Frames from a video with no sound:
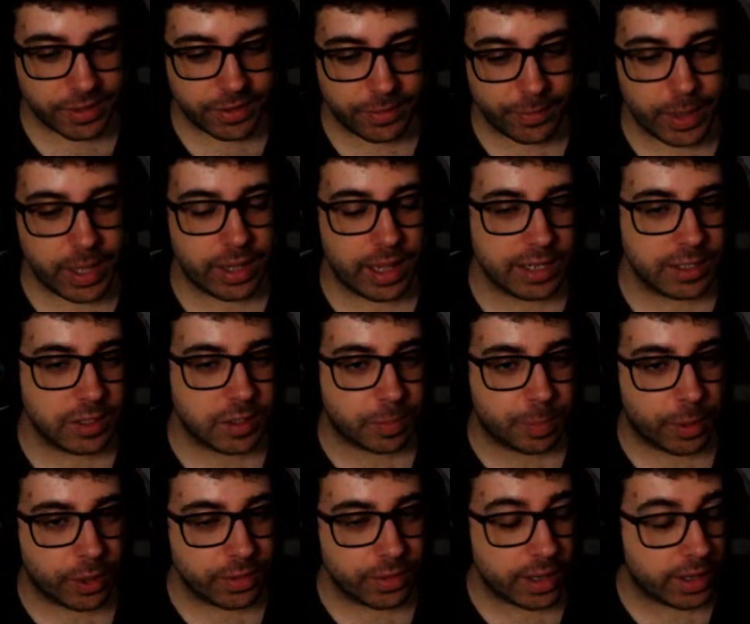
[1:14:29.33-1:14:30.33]
Well, I
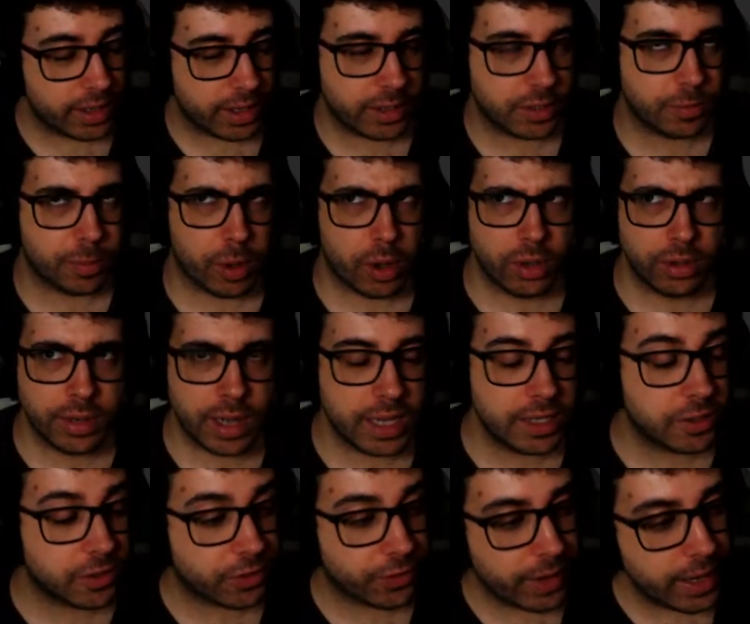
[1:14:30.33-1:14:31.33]

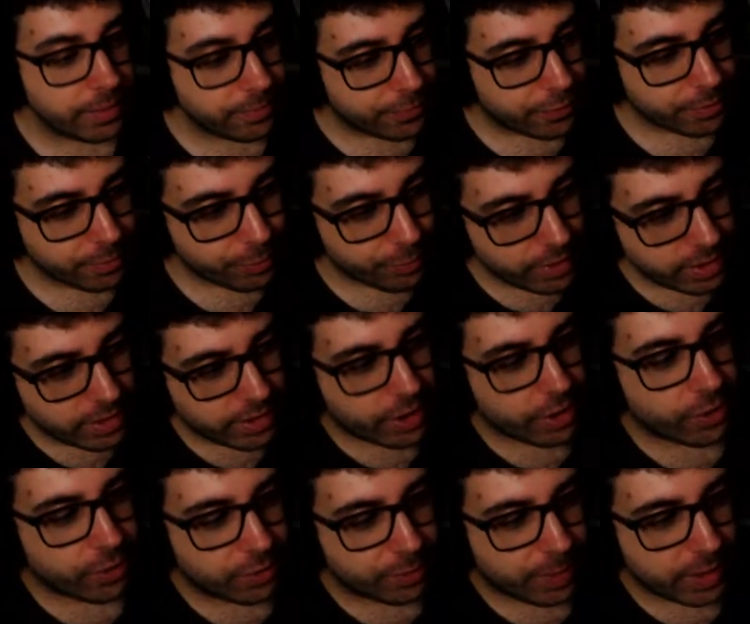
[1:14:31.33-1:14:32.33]
stream from
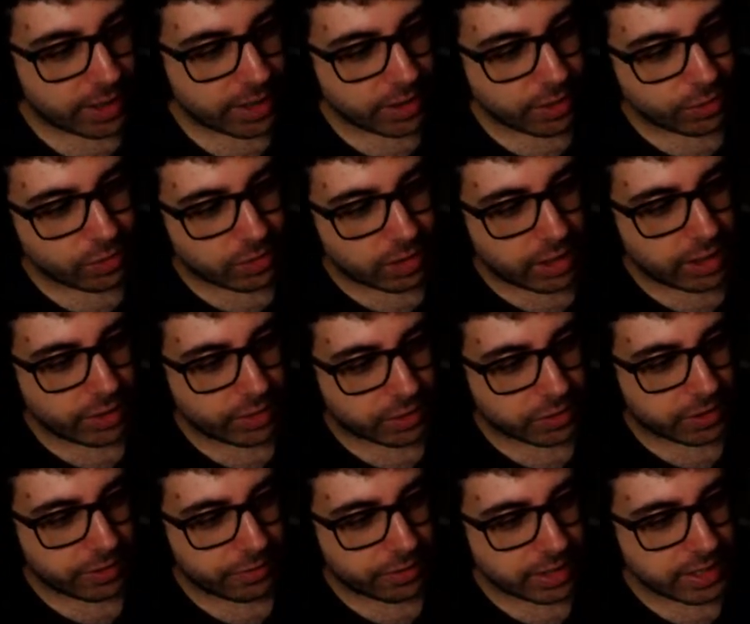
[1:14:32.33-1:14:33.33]
Windows, but I use
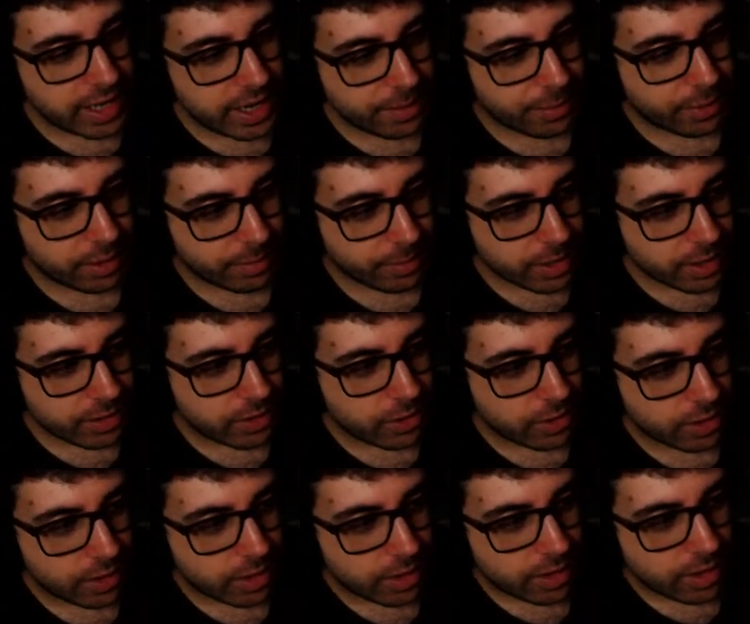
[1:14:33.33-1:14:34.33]
Linux every day pretty
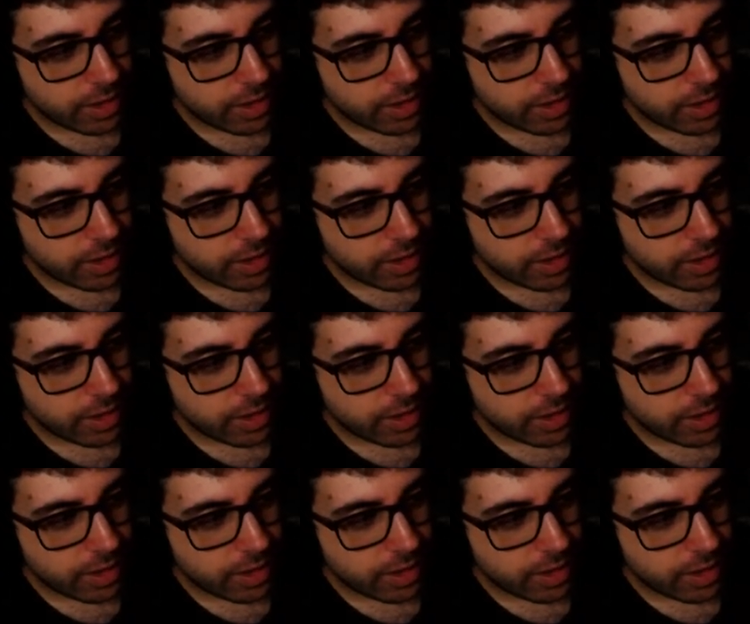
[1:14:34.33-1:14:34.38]
much.